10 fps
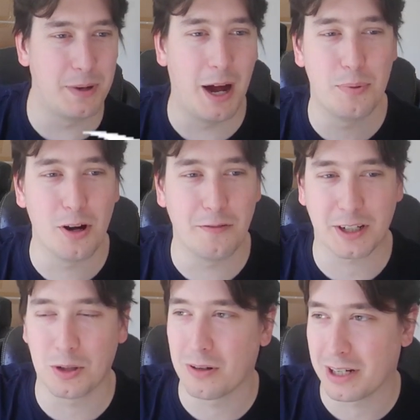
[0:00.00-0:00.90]
a
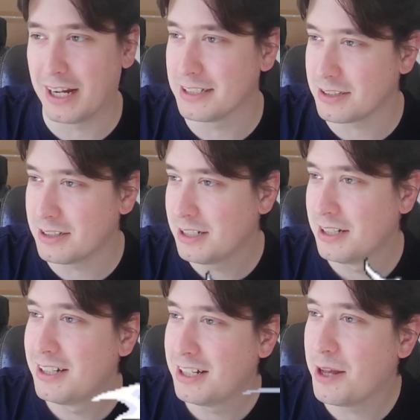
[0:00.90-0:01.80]
perfect organizer.
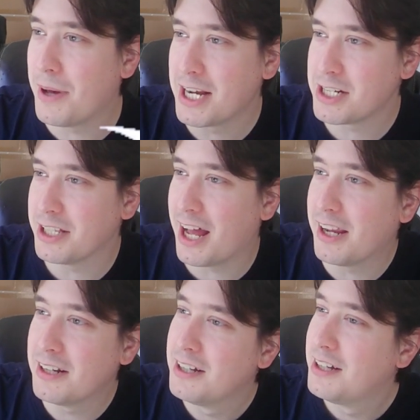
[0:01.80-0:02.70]
Imagine
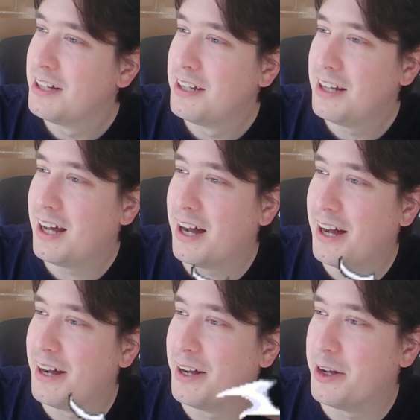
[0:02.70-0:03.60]
that.
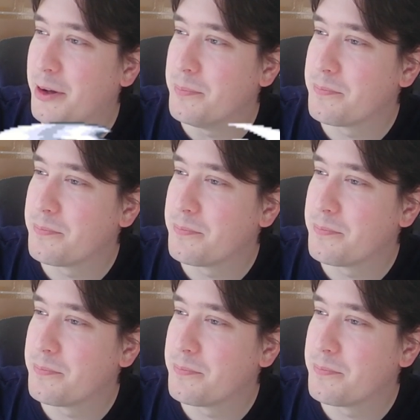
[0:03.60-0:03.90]
Oh,